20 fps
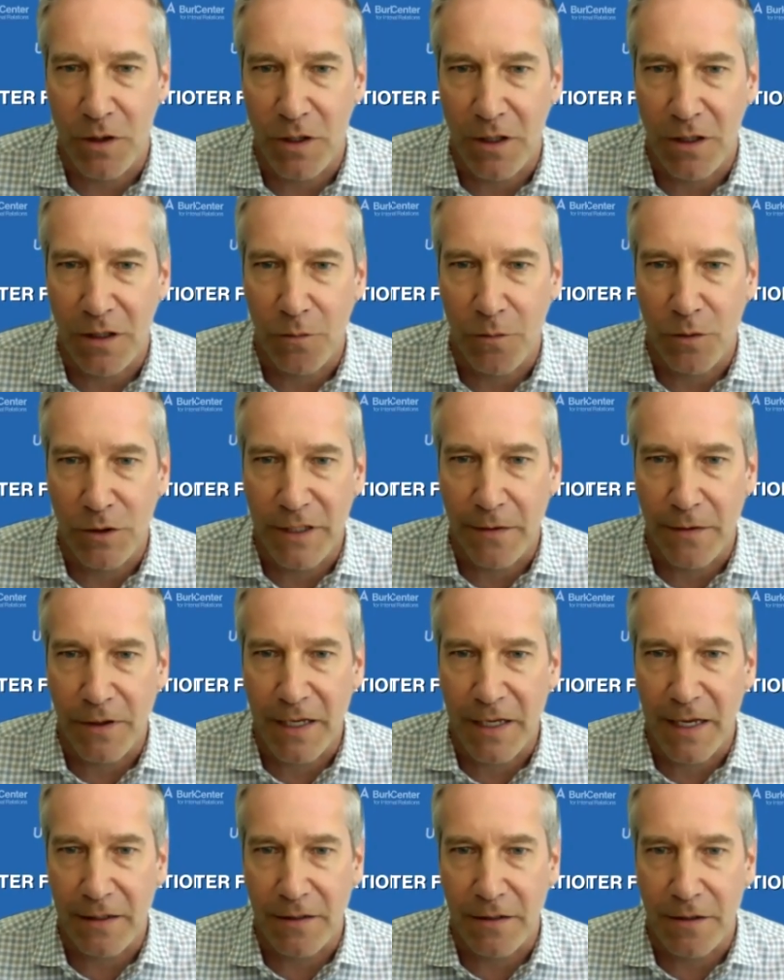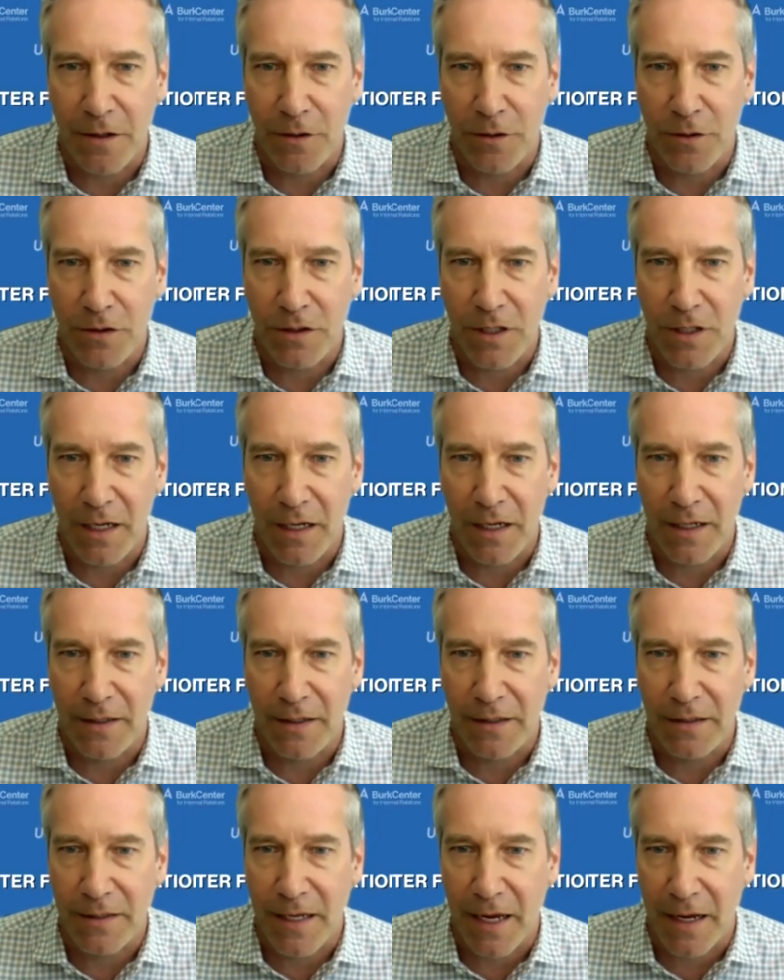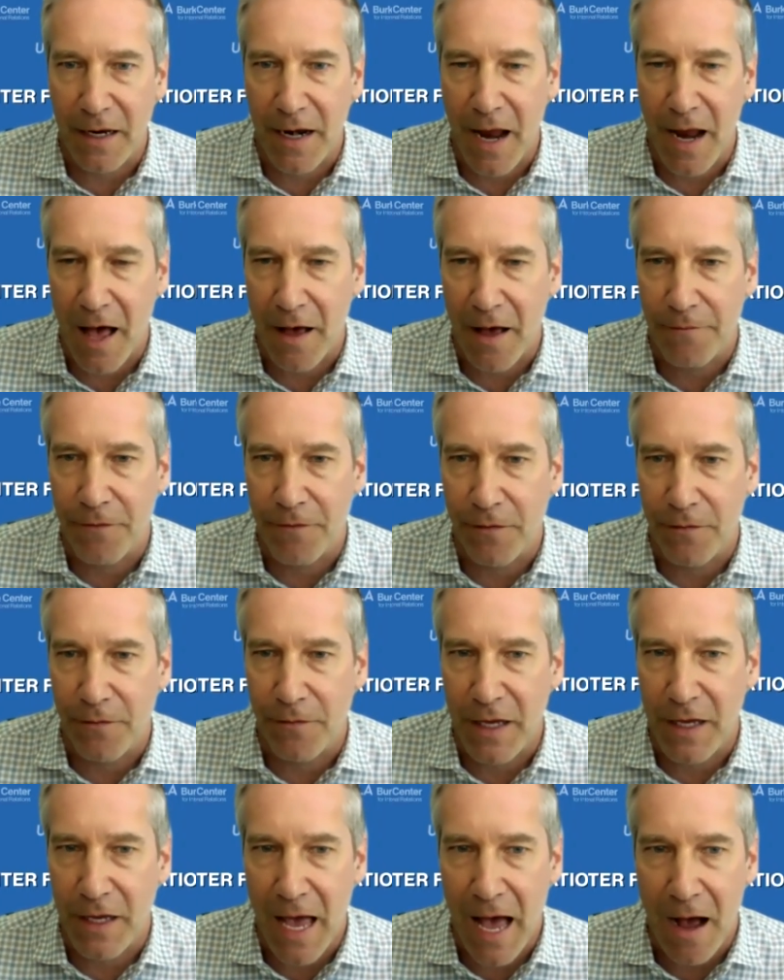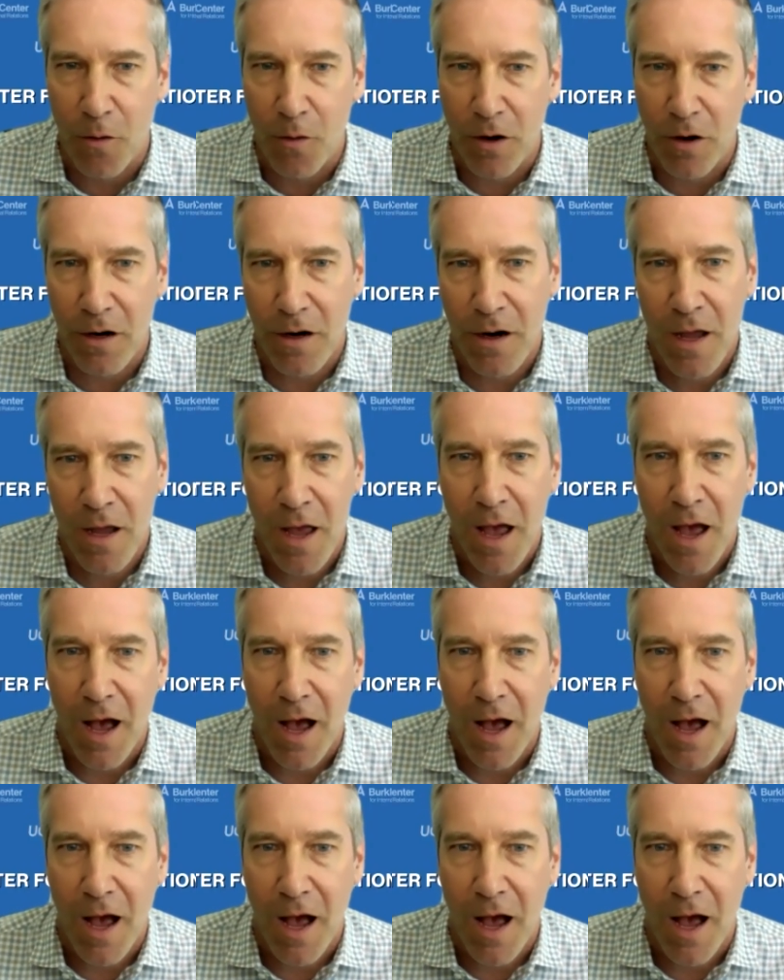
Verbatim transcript: We'll, we'll definitely get to those uh, in the second half of the hour.